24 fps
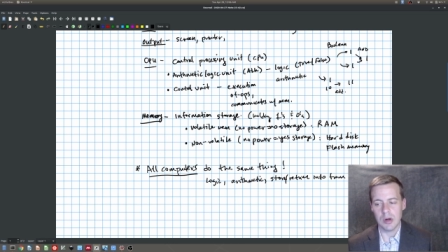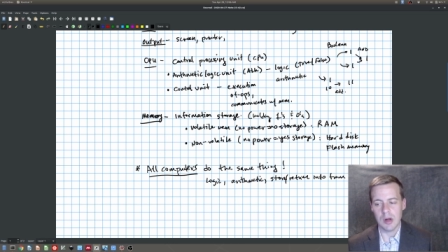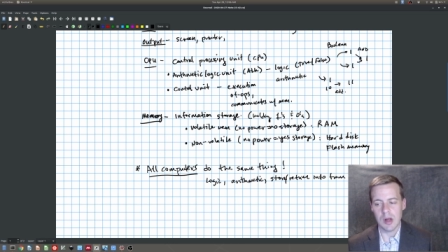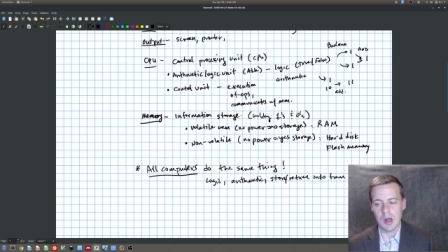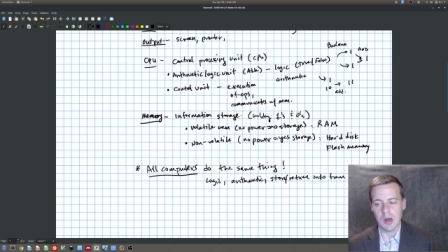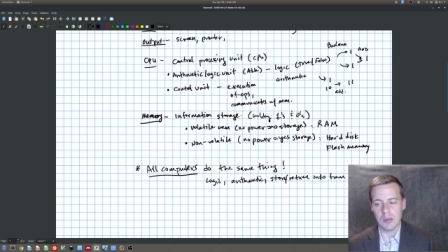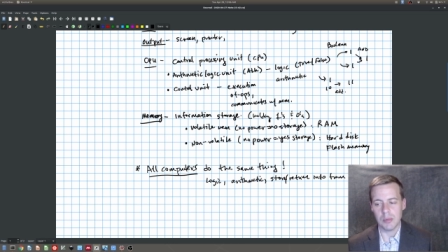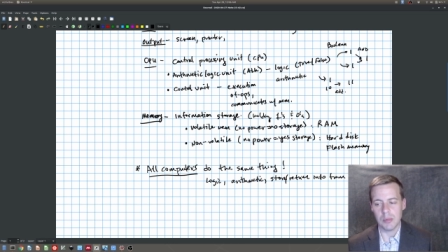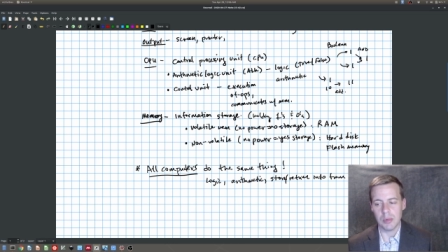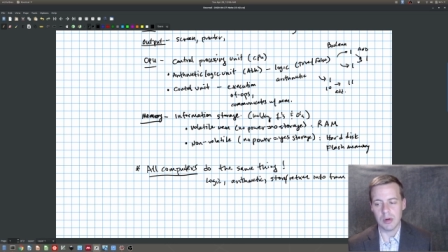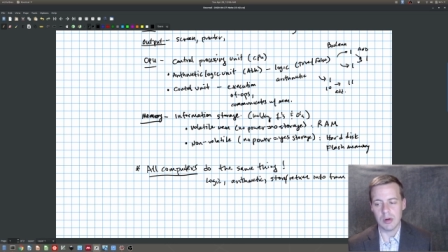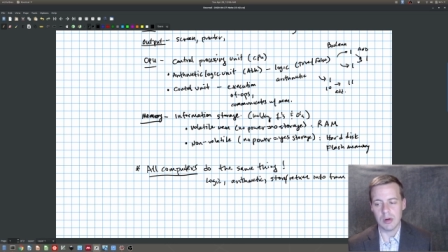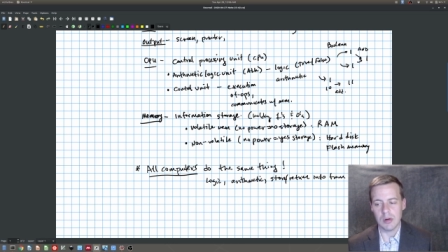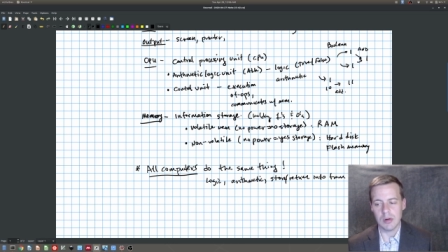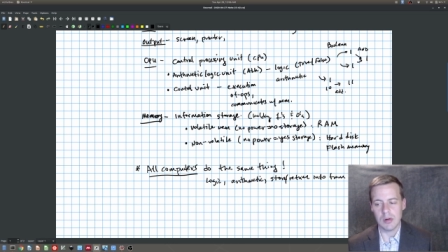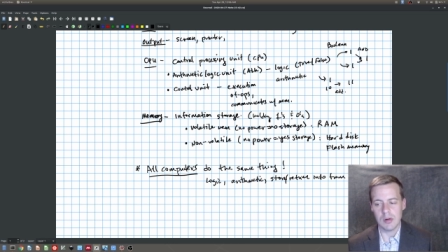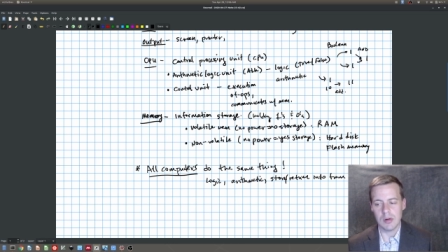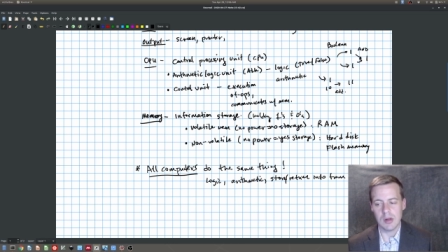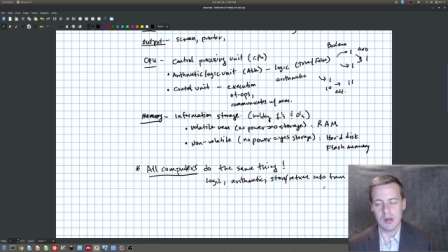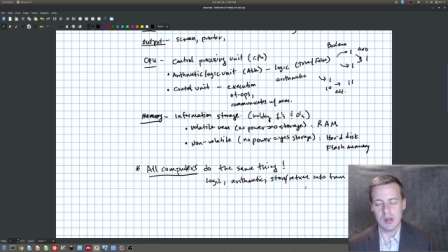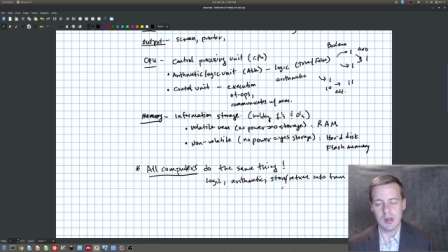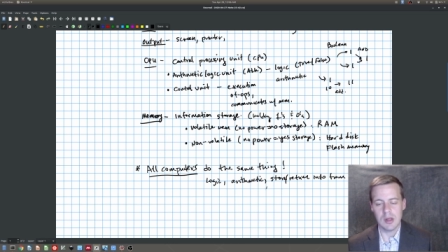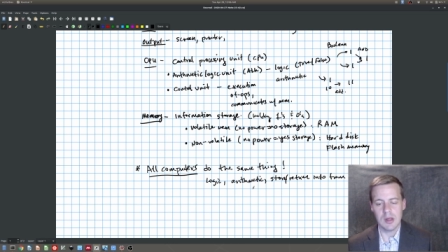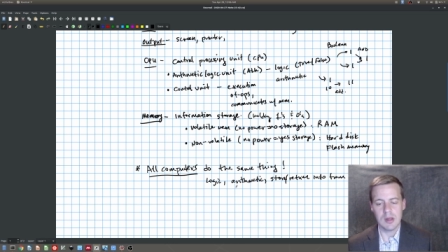
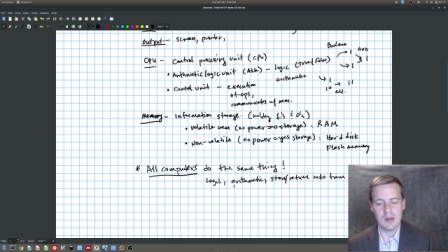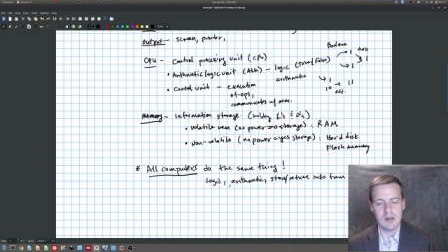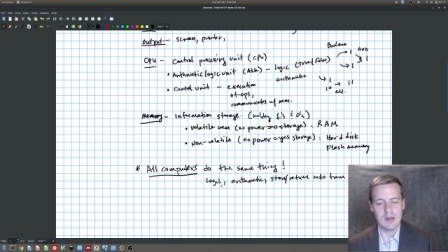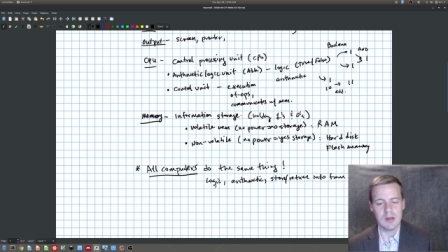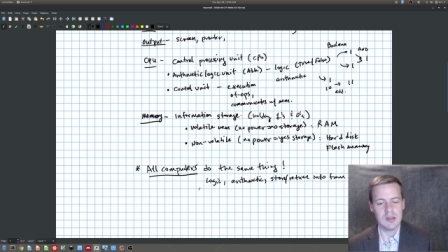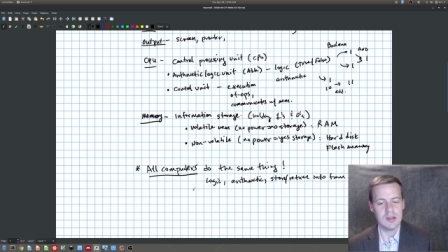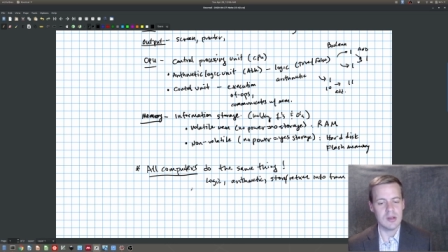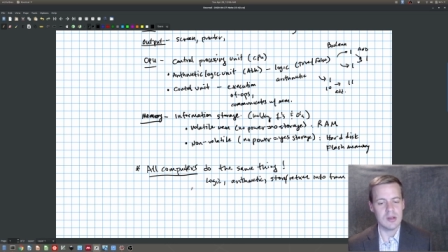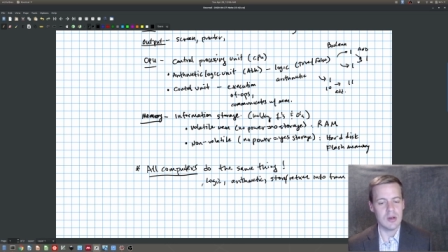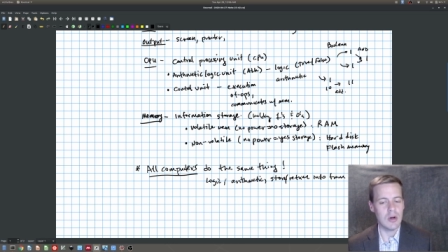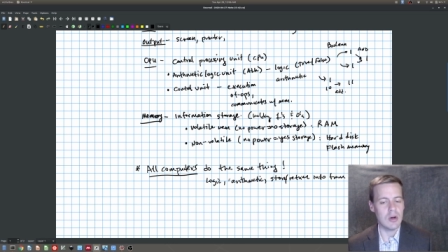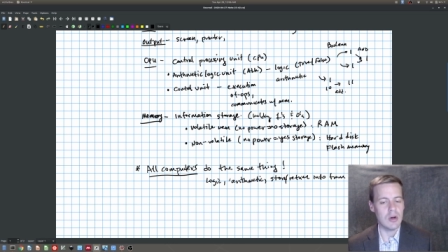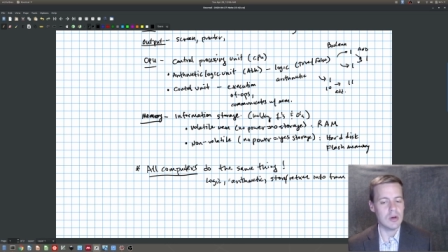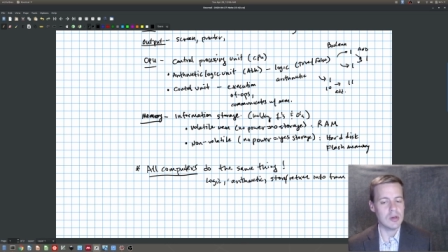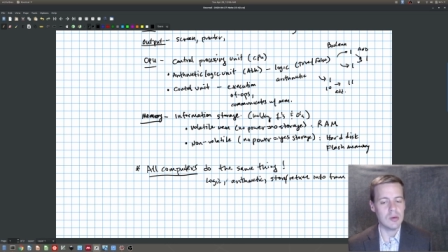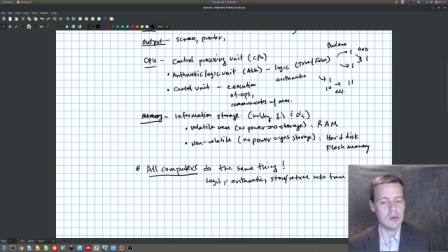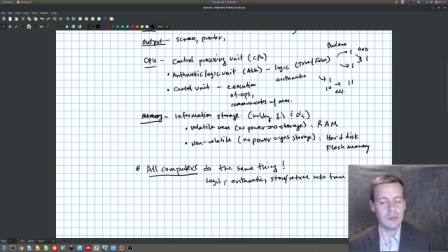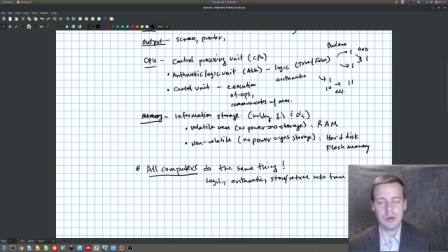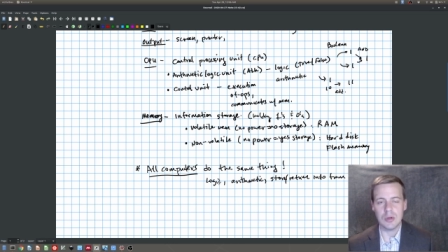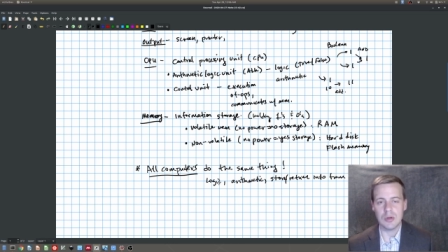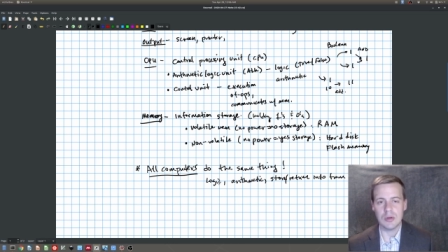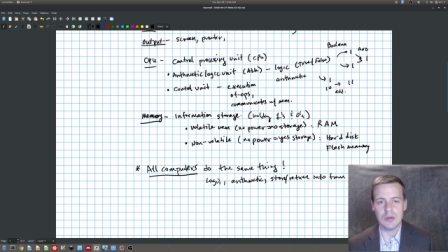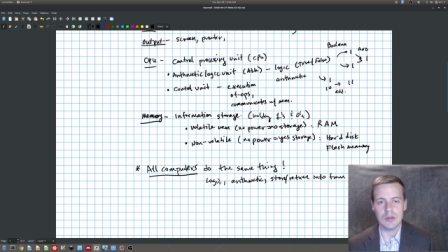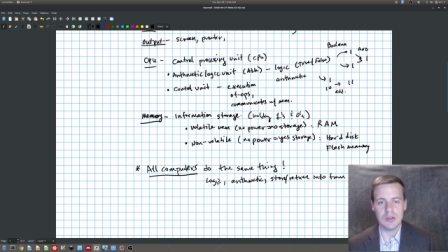output. All
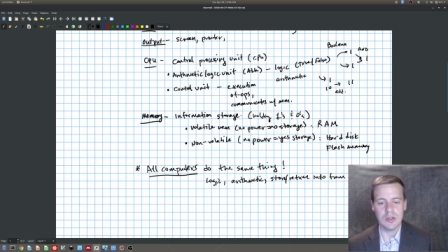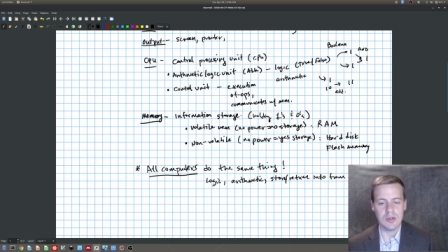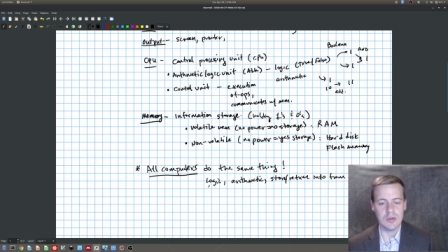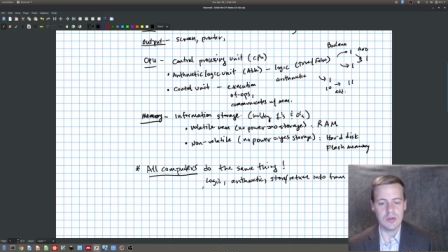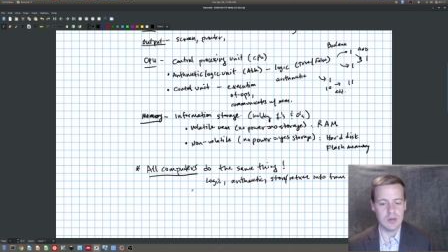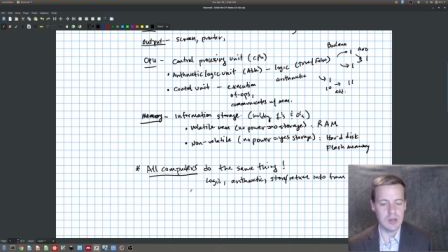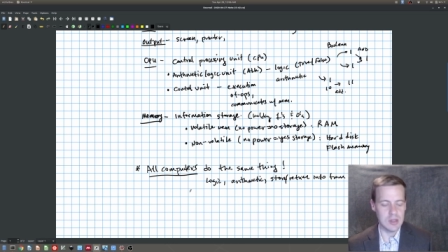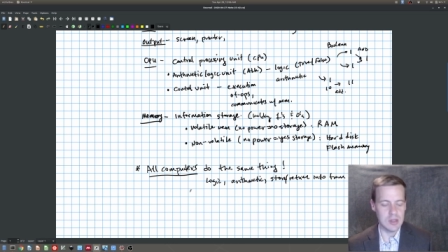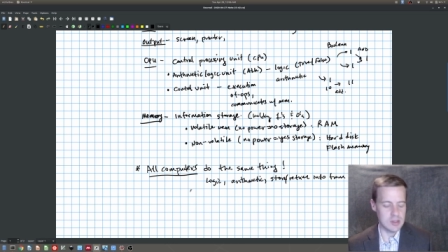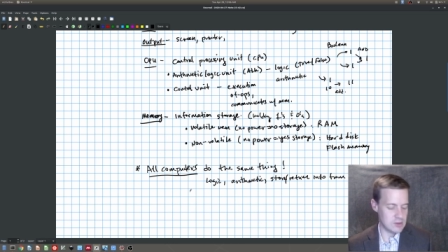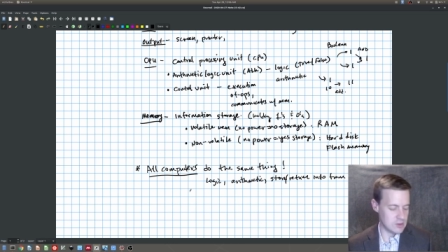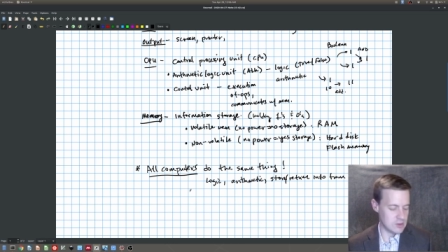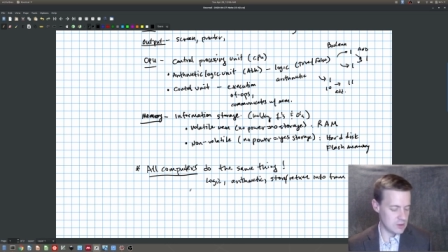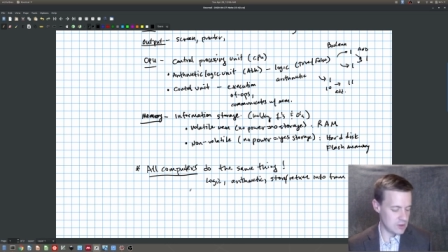computers do this.